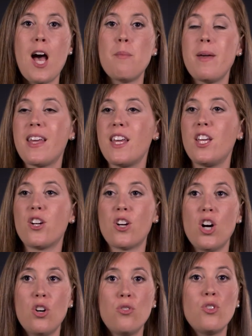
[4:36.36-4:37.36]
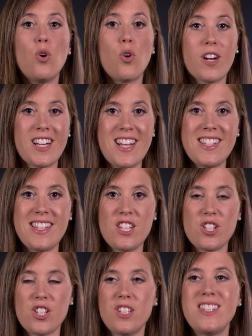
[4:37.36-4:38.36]
at making your own
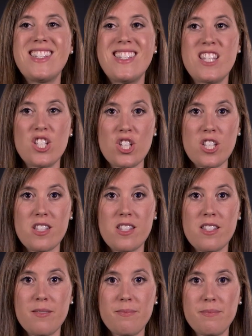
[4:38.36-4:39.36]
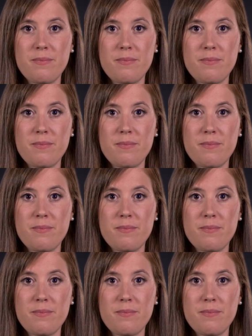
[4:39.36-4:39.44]
organizational decisions.